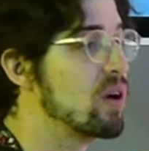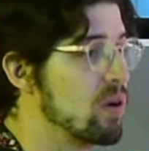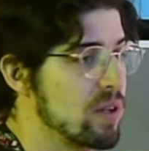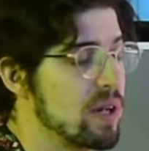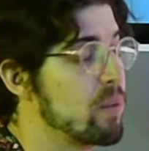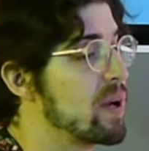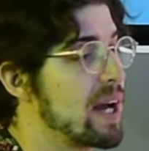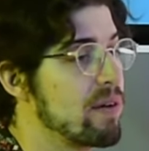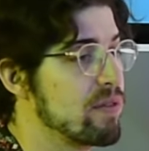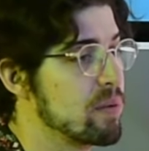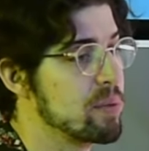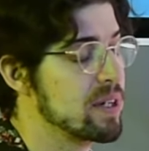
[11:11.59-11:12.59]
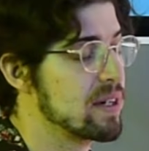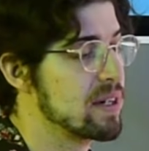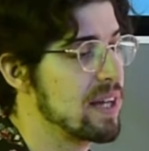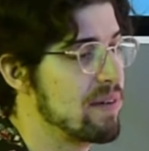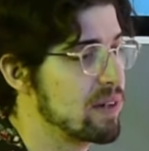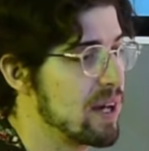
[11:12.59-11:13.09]
ago, and then it went out for a bit
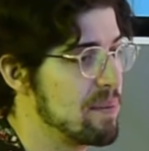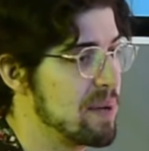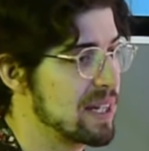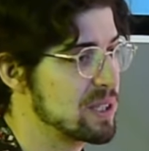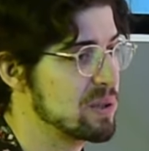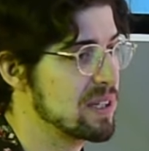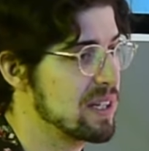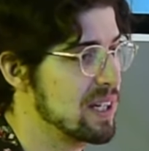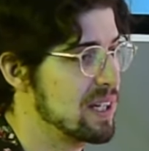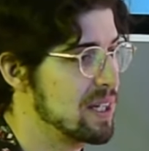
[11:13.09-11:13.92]
and haven't gotten back to it.